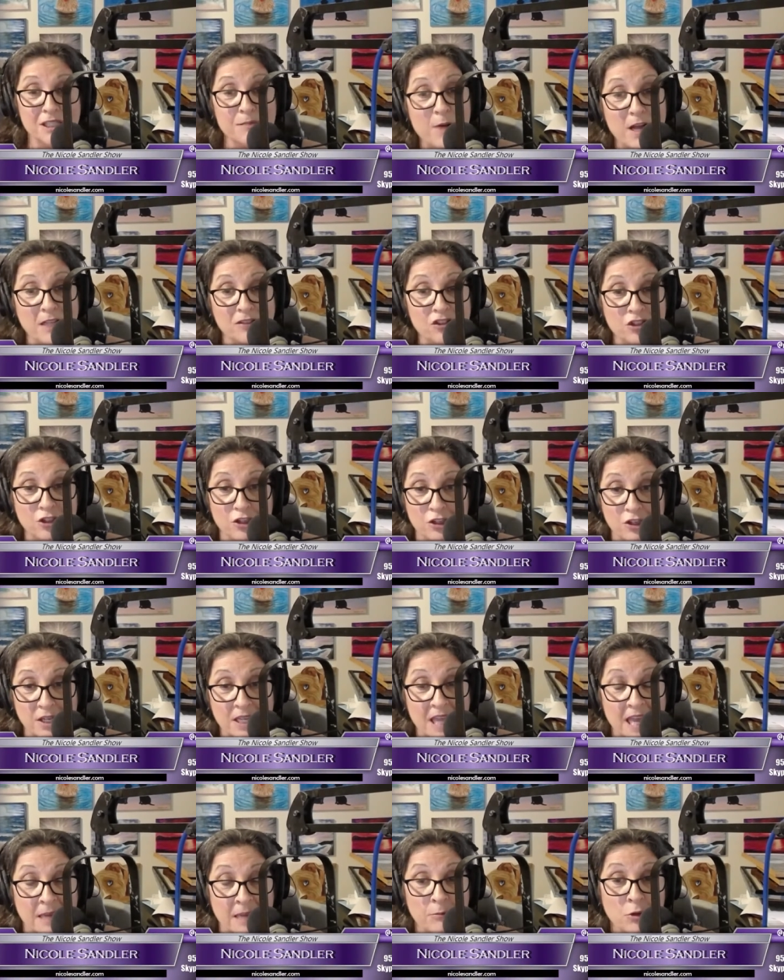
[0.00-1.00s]
the response to
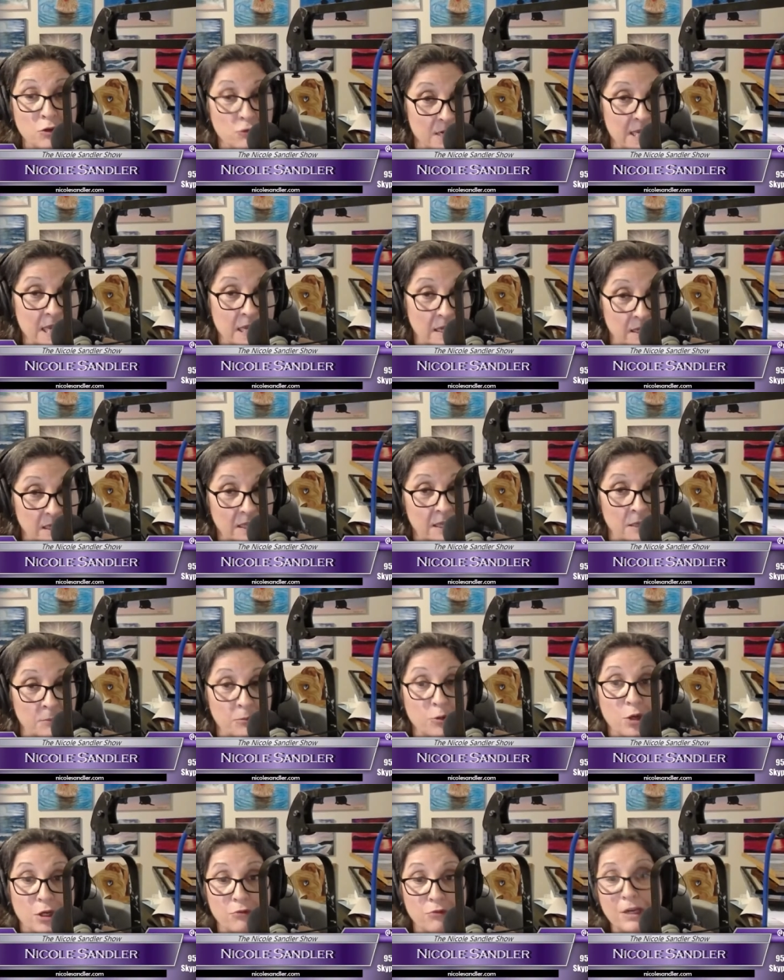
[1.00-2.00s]
Hurricane Maria
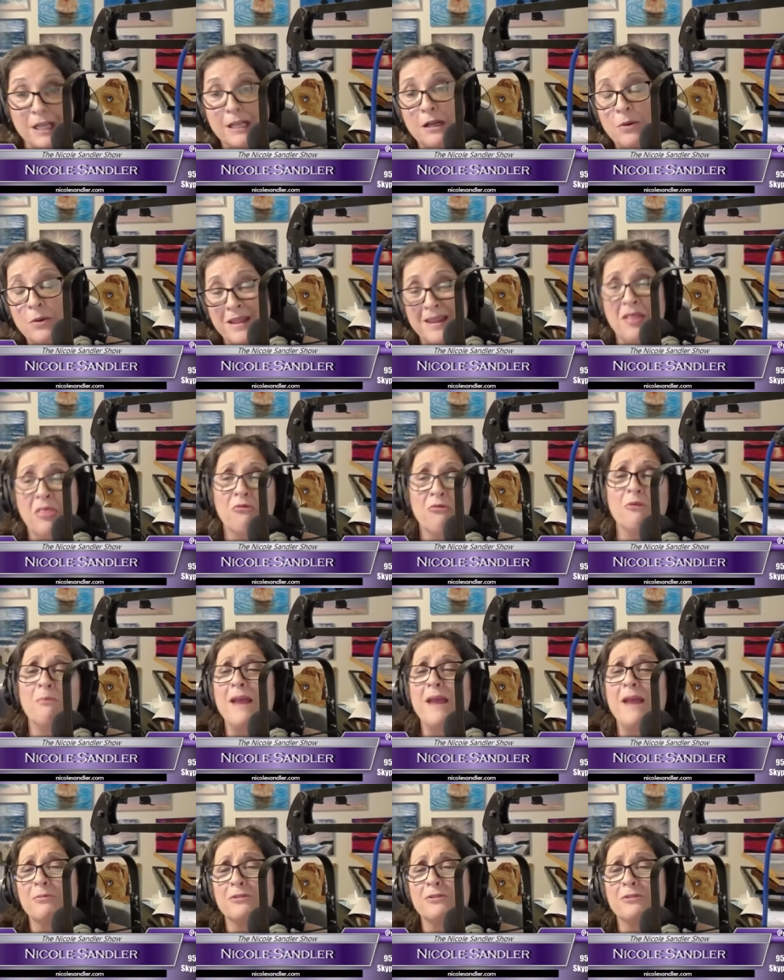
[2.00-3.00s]
in Puerto Rico and then
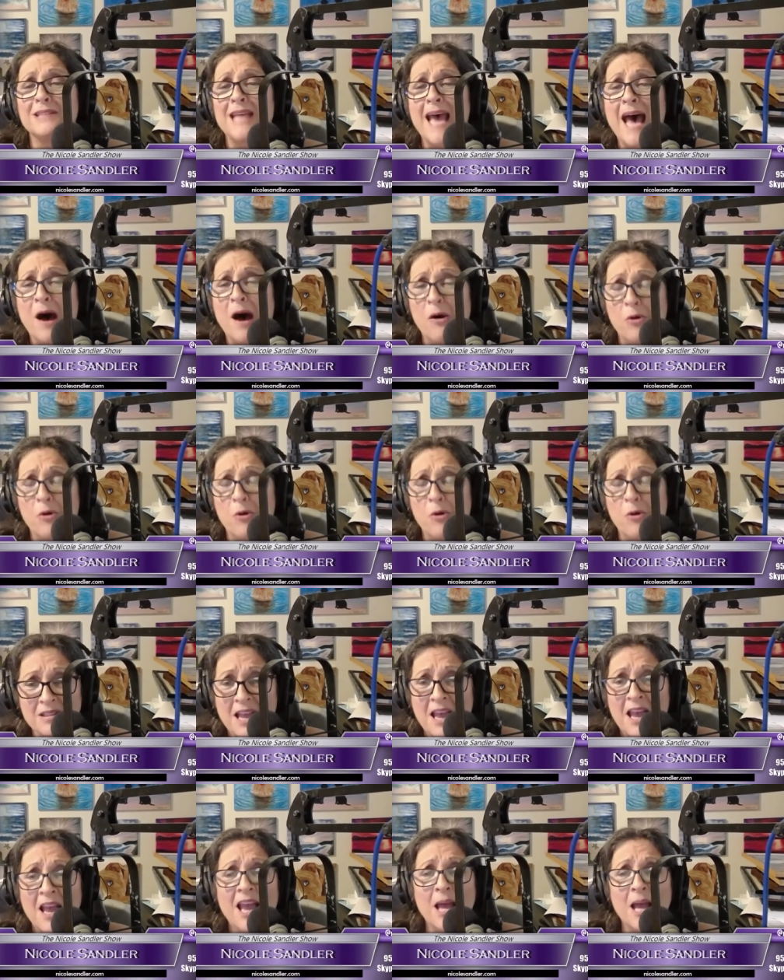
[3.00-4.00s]
threw paper
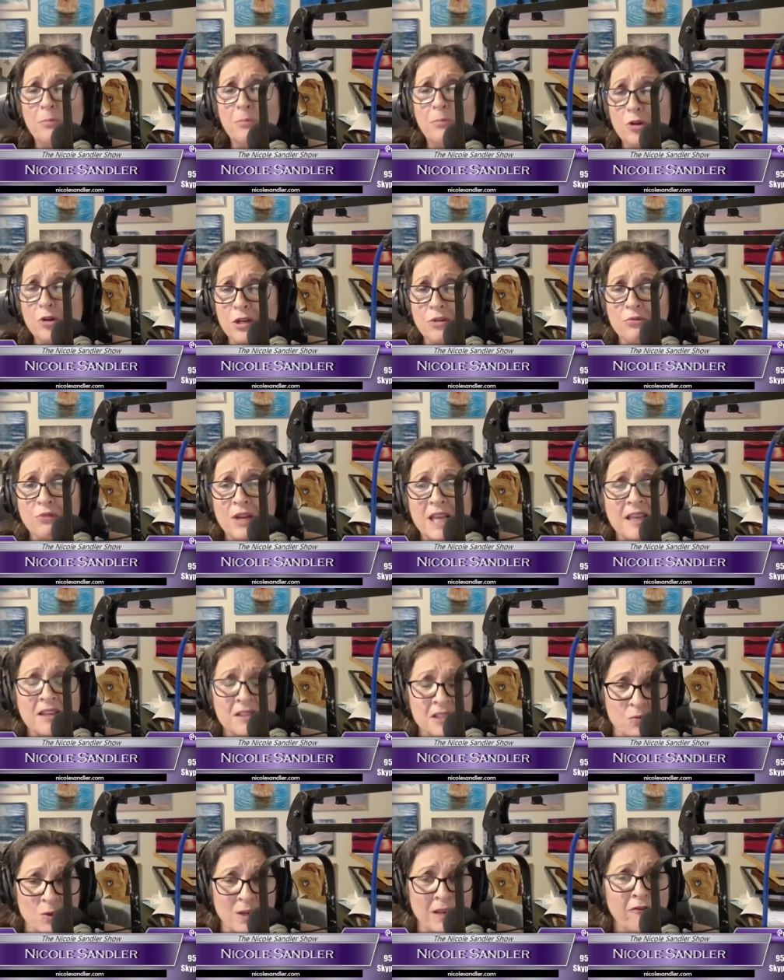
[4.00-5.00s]
towels at Puerto
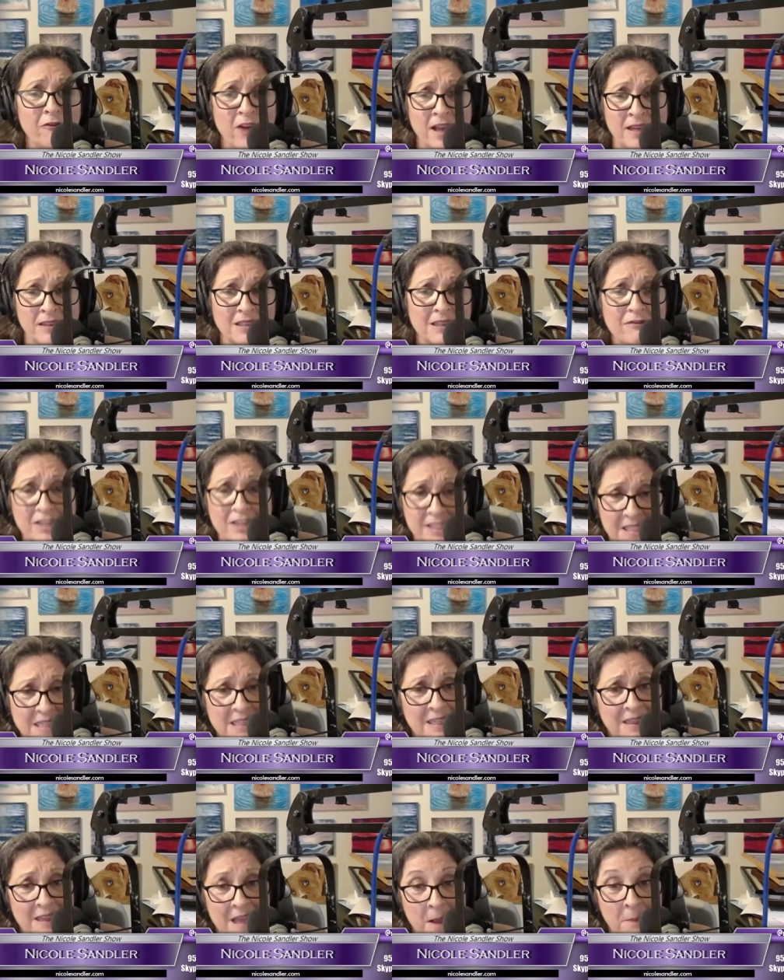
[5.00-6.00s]
Ricans when he finally
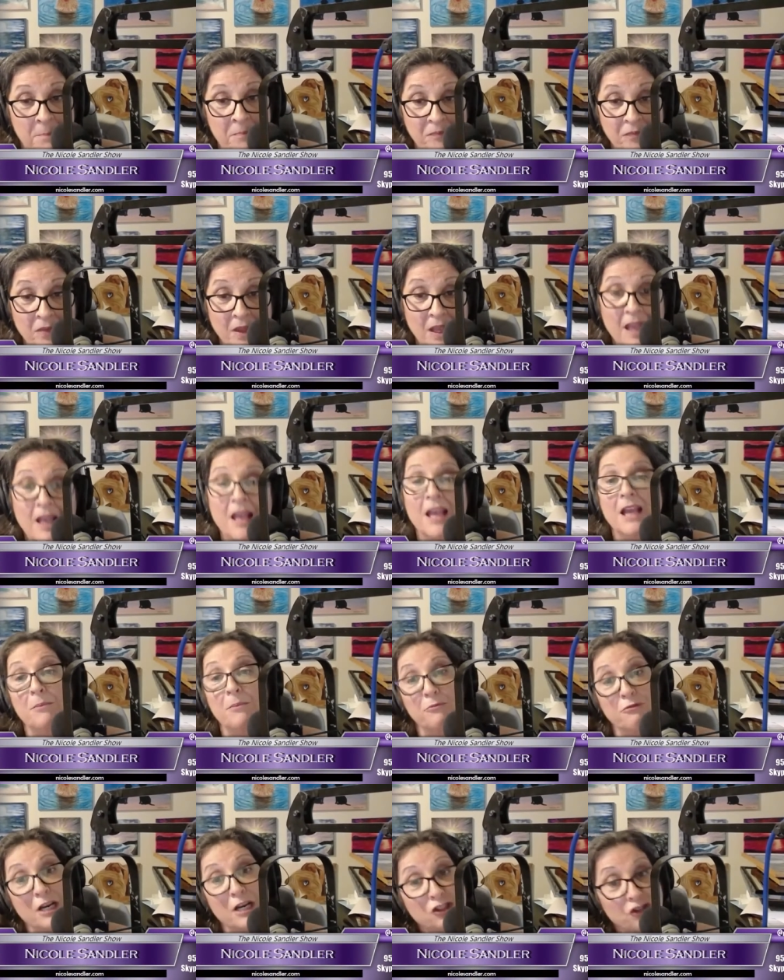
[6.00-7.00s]
visited them
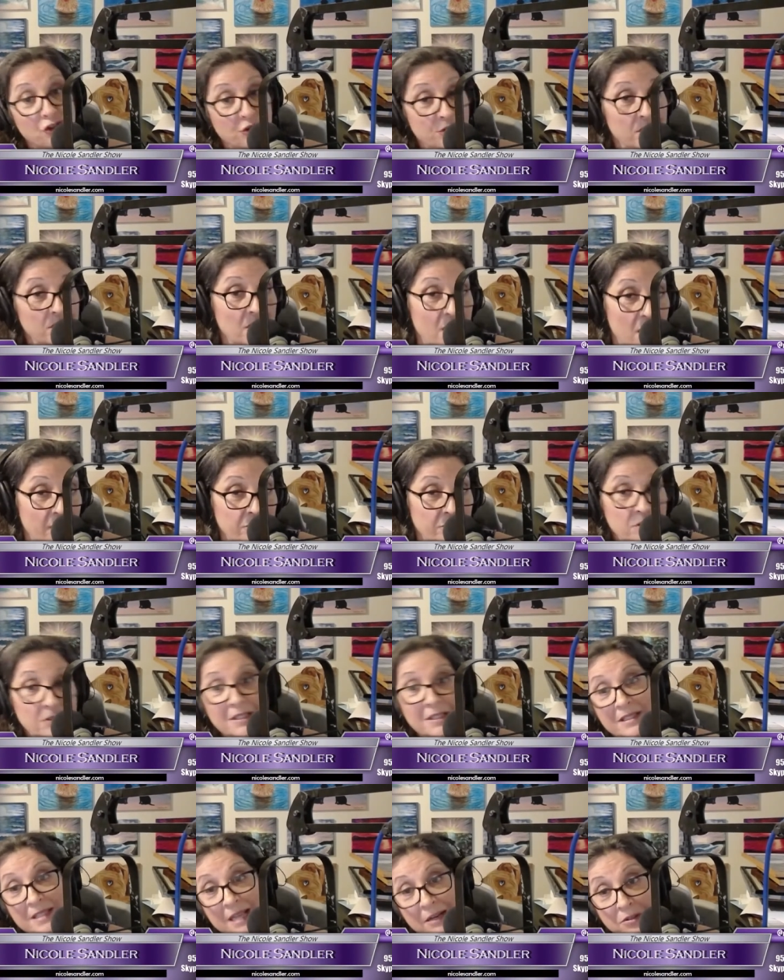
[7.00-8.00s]
pressure the
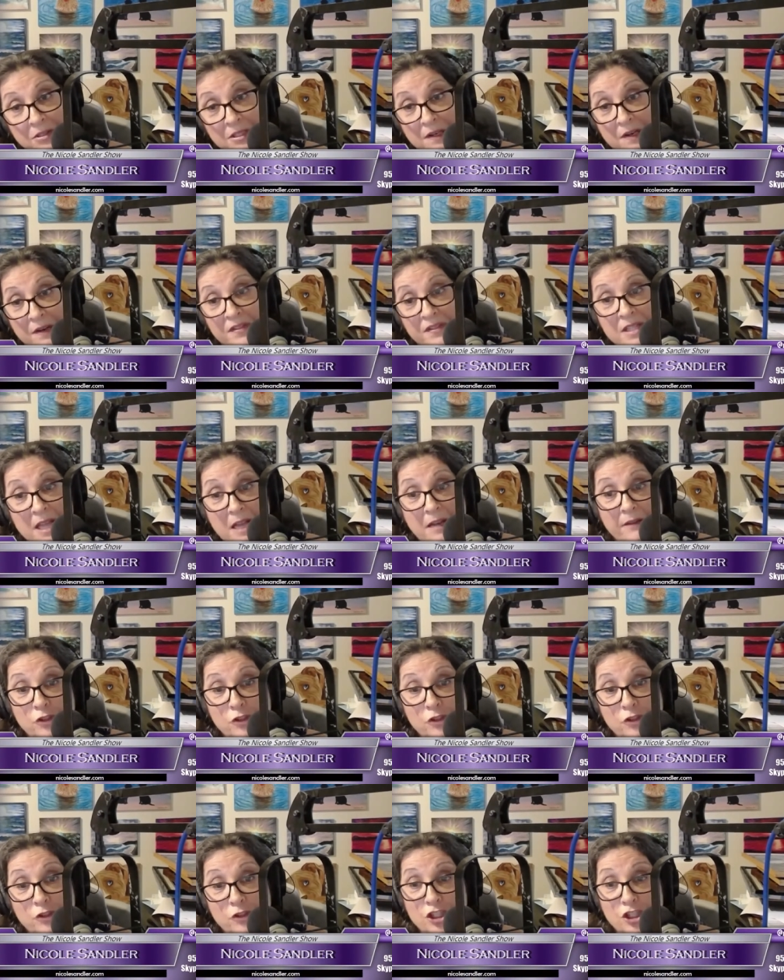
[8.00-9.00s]
governor and secretary of state
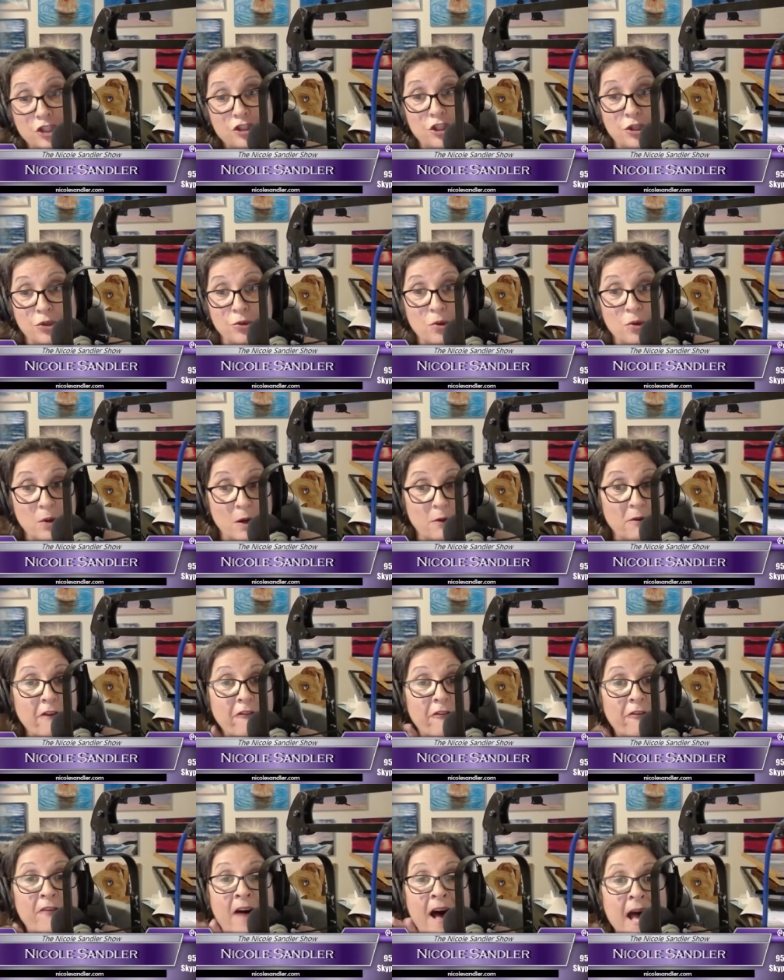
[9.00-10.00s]
of Georgia to, quote,
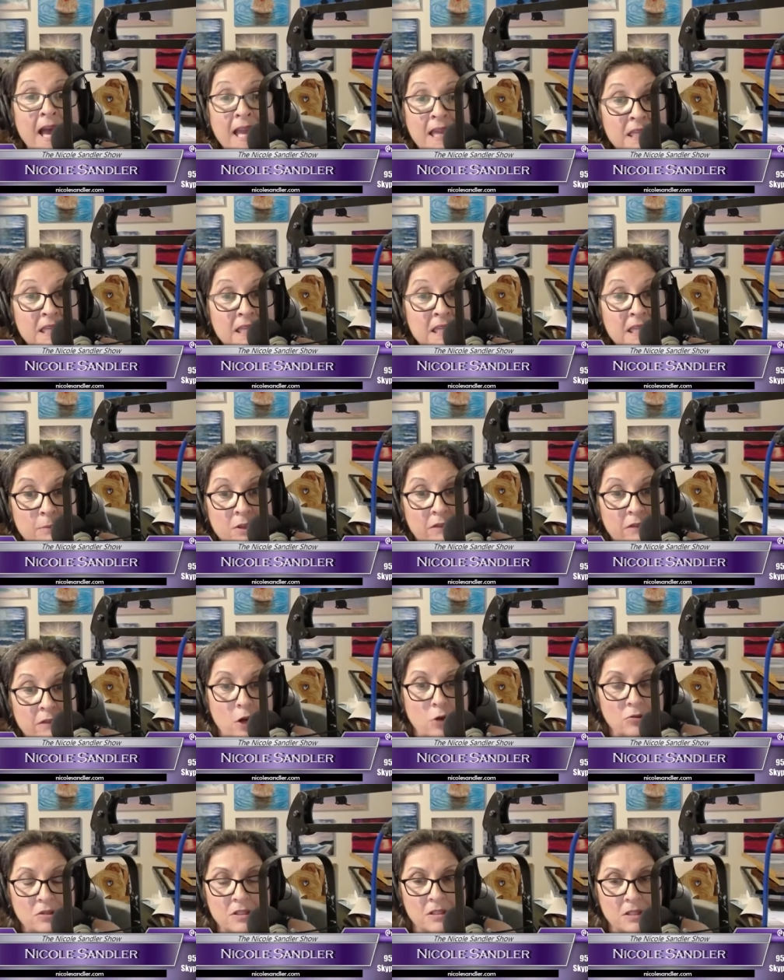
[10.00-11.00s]
find him the
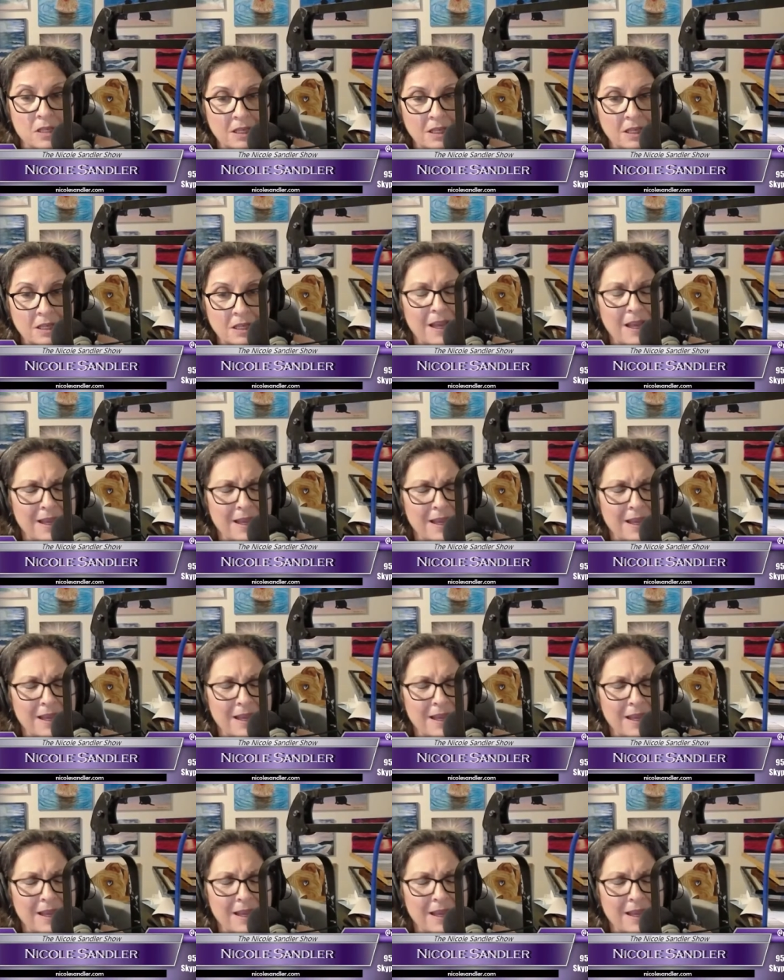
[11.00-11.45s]
votes.